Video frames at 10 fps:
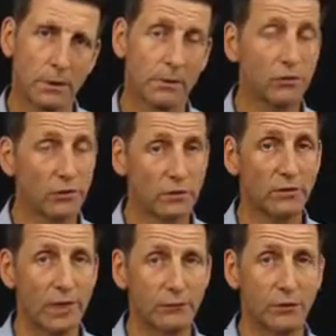This should
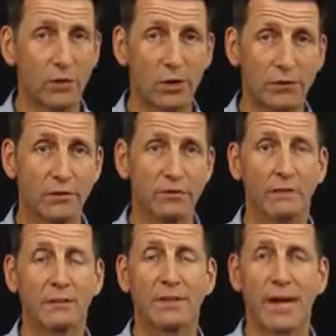save you the costs of
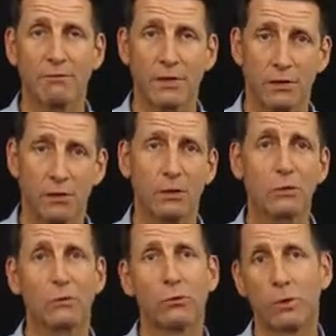having to gather it
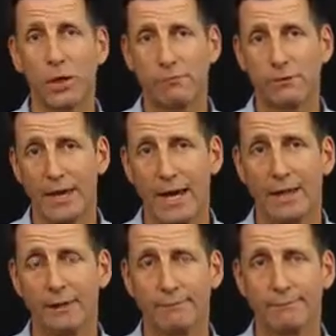all over
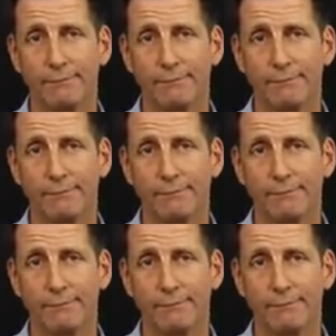again.